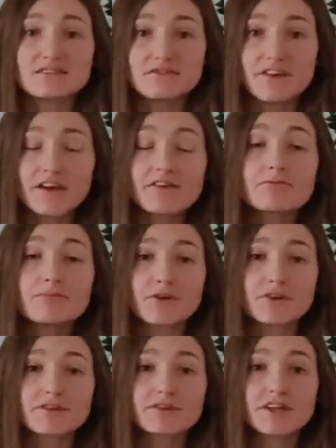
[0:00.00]
is very
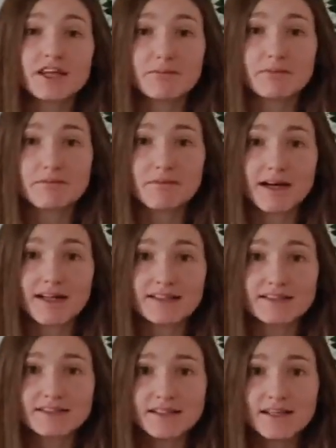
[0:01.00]
important to keep in
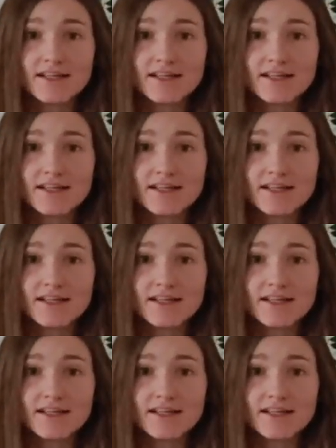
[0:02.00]
mind,